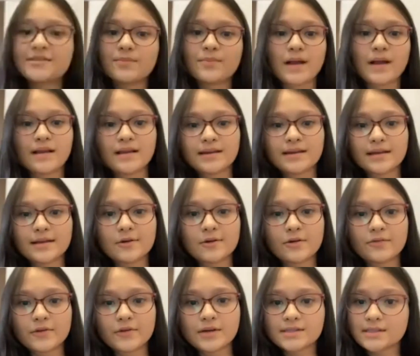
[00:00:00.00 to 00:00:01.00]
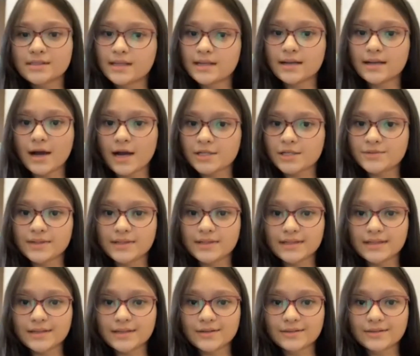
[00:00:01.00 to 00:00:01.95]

Palak can go first and then Kashvi can go.